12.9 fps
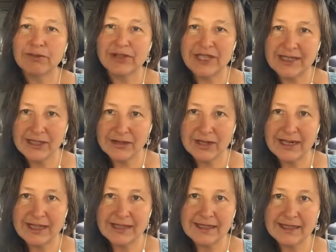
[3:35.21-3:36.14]
progesterone
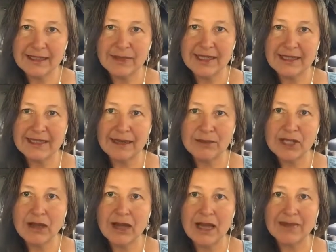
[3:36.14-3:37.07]
in the system at the same
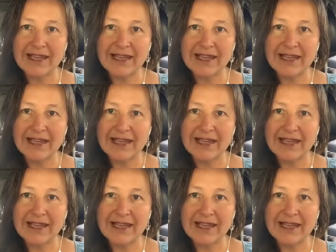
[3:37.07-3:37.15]
time,